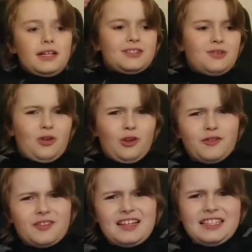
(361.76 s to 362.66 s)
so Olaf
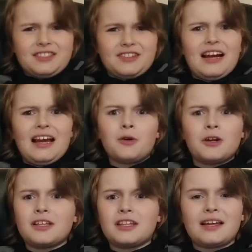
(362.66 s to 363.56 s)
is nicer. I already
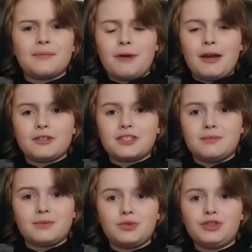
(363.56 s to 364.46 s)
did the
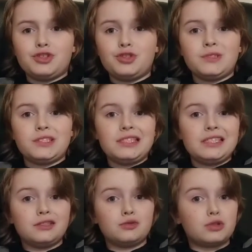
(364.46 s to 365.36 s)
comparison between the two
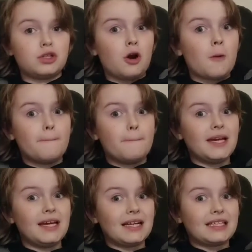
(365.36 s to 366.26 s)
scenes, which are
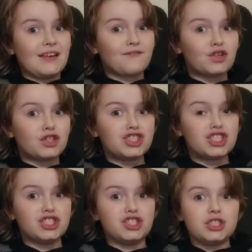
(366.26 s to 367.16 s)
big
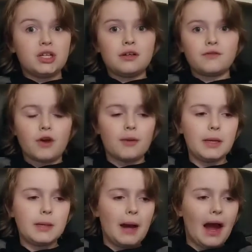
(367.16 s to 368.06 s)
differences from
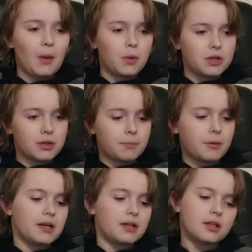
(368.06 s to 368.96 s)
it.
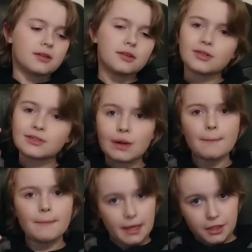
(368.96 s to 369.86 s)
There is
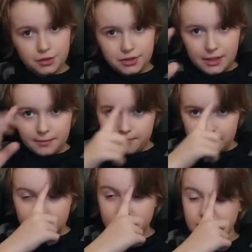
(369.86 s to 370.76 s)
one good thing.
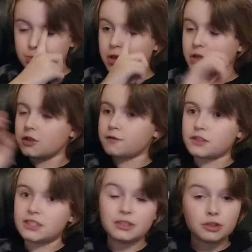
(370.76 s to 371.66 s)
Spoiler alert for
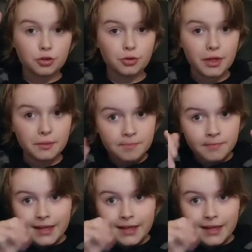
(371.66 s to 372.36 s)
Season 3.